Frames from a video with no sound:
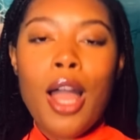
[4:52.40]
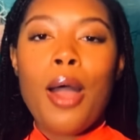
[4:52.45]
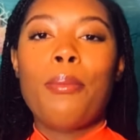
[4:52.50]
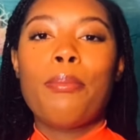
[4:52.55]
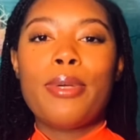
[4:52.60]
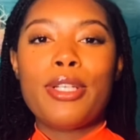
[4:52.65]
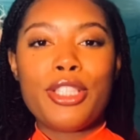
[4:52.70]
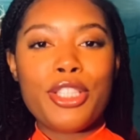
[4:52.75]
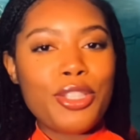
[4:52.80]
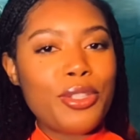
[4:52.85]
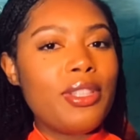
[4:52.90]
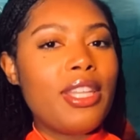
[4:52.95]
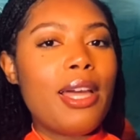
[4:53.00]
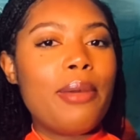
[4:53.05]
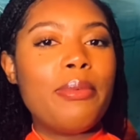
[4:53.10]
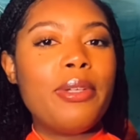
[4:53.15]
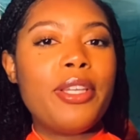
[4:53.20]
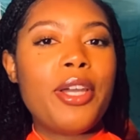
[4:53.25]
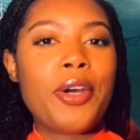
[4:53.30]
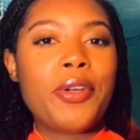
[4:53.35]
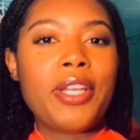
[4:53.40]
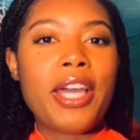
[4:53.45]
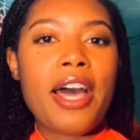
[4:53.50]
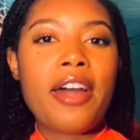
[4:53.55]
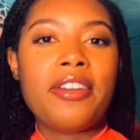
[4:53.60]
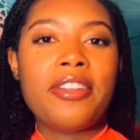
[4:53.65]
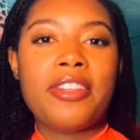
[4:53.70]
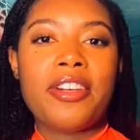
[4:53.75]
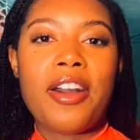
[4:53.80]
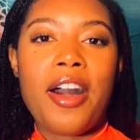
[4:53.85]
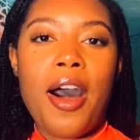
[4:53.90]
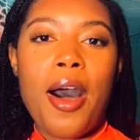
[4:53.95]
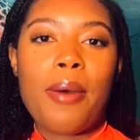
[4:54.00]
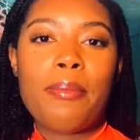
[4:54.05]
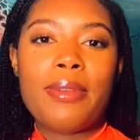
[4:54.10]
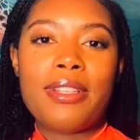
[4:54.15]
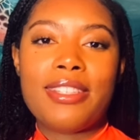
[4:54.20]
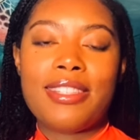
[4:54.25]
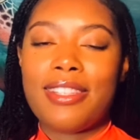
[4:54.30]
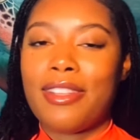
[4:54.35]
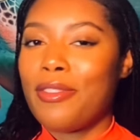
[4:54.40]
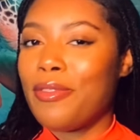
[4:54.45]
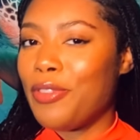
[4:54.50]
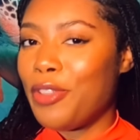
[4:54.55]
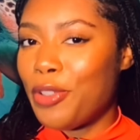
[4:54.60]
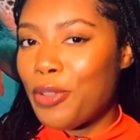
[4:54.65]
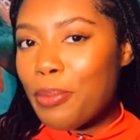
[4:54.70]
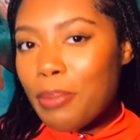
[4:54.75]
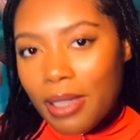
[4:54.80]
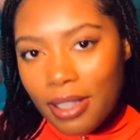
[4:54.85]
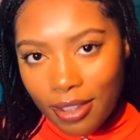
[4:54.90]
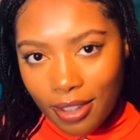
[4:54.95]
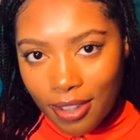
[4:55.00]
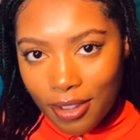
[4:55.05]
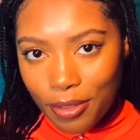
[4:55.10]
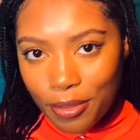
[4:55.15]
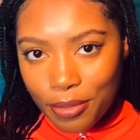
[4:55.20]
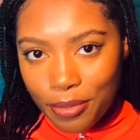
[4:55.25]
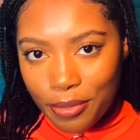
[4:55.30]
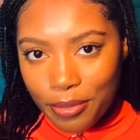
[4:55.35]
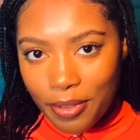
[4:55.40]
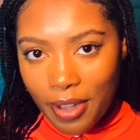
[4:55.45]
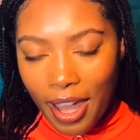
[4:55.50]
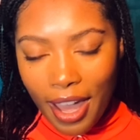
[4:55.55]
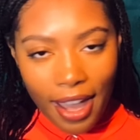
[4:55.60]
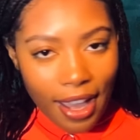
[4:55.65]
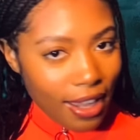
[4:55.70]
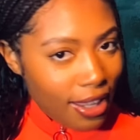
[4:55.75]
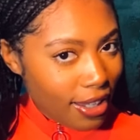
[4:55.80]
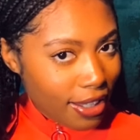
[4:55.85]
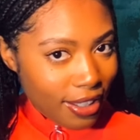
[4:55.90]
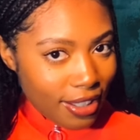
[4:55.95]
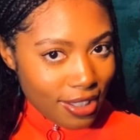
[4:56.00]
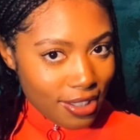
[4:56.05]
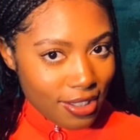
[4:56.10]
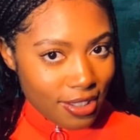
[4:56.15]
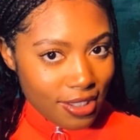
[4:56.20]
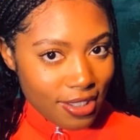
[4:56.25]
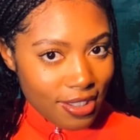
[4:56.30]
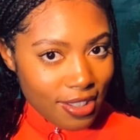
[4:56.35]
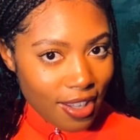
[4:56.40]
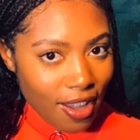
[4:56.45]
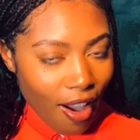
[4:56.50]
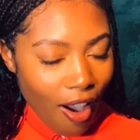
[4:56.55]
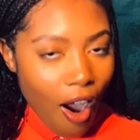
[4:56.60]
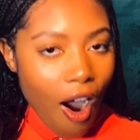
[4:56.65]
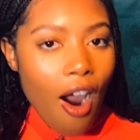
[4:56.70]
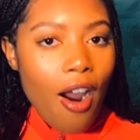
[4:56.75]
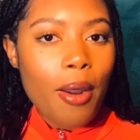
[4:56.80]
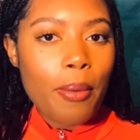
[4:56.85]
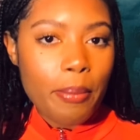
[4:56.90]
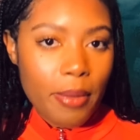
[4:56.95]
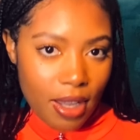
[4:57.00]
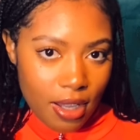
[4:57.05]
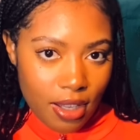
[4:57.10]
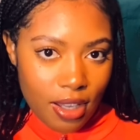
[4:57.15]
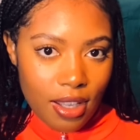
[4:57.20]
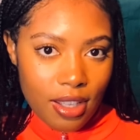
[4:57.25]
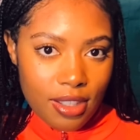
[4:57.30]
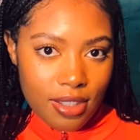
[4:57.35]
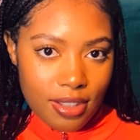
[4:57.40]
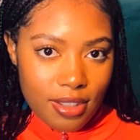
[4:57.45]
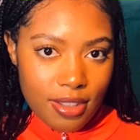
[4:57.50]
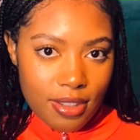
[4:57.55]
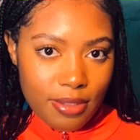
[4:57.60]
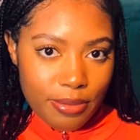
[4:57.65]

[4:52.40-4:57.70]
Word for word: But you let me know down in the comments if you believe aliens are among us.